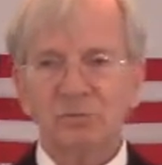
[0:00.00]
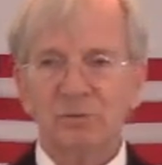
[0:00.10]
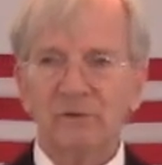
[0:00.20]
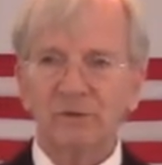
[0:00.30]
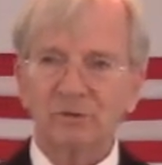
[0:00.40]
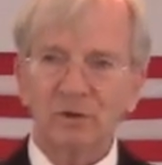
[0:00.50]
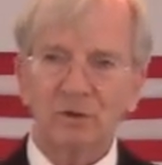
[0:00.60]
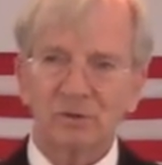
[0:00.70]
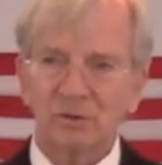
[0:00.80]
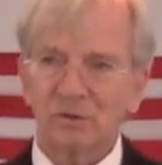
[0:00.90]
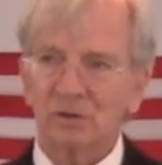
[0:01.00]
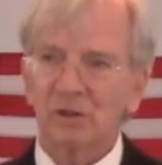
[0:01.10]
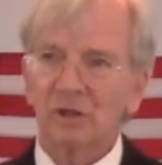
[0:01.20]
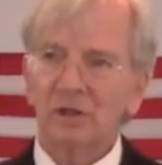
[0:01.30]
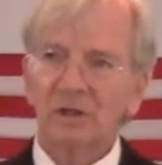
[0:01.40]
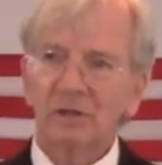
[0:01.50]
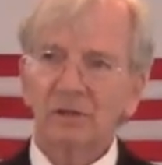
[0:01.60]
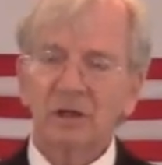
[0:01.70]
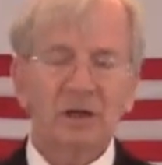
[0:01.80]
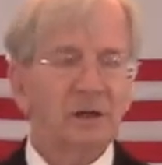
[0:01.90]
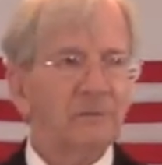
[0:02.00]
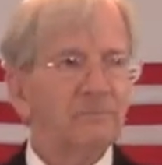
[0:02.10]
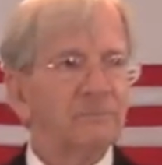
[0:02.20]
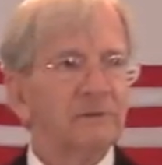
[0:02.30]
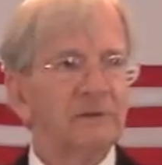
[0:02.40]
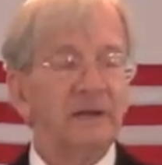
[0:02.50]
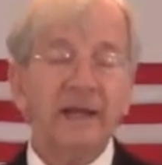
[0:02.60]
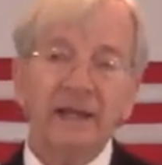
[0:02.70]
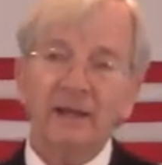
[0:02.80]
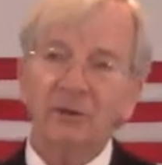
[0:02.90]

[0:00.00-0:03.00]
Two of our songs today